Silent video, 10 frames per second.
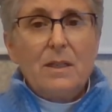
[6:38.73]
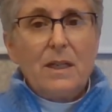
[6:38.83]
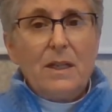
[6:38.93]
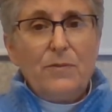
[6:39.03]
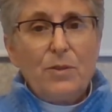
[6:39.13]

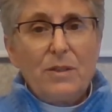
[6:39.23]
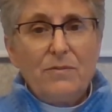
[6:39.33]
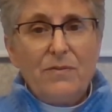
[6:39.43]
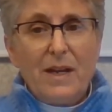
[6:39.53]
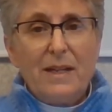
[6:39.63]
If you
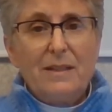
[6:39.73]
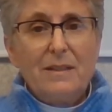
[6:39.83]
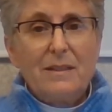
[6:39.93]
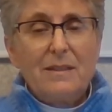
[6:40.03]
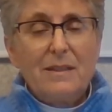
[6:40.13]
can
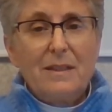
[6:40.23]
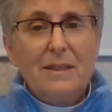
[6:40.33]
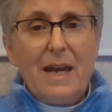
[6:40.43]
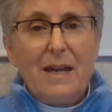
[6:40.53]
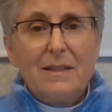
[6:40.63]
find
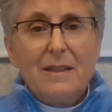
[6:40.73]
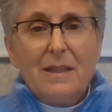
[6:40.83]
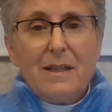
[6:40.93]
that